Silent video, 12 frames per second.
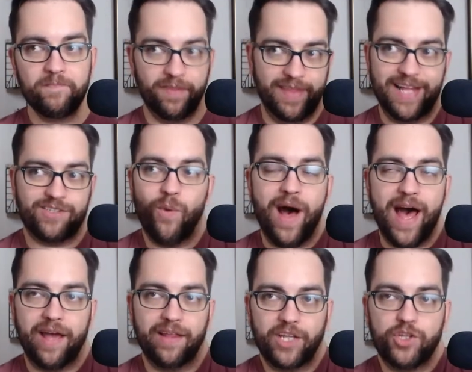That's
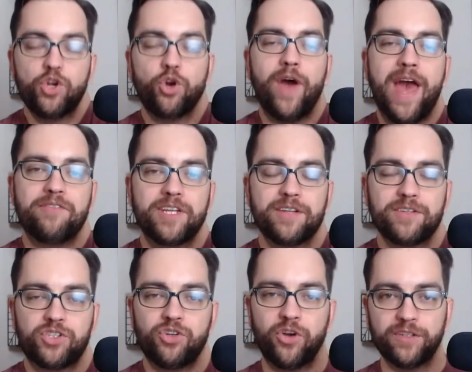why, like, you don't have any other
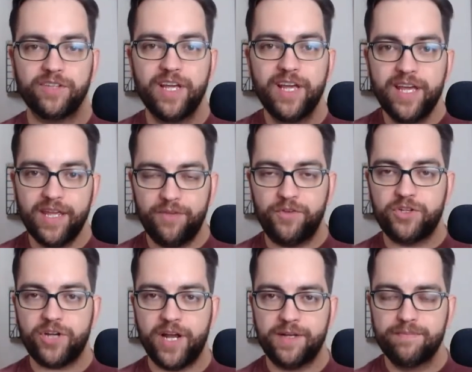choice. If you
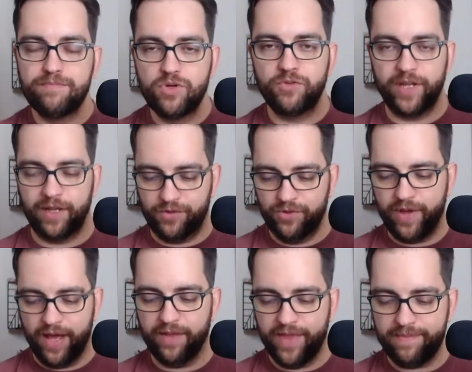tried to move it, if you
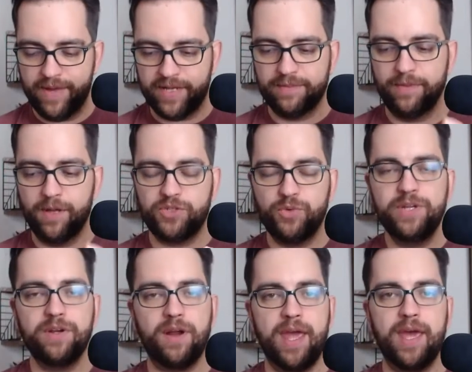held that medicine ball
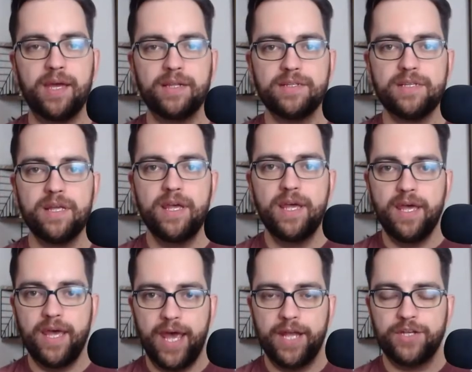between your hands
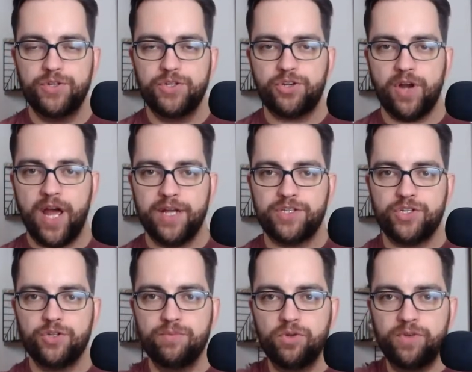and you tried
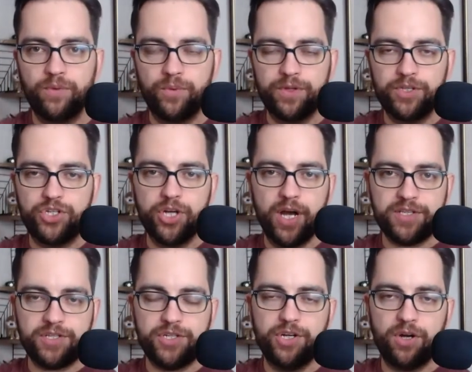to move it with
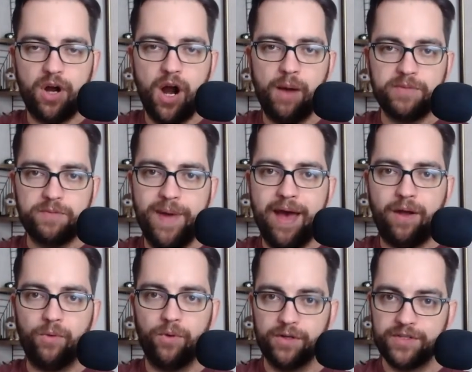just your arms
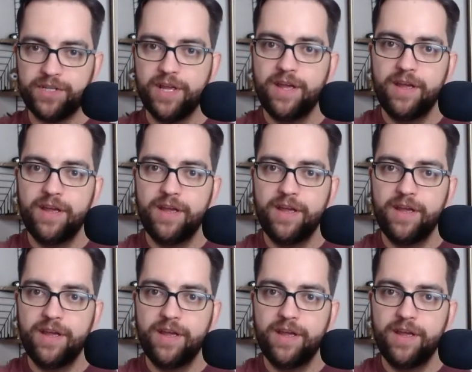backwards,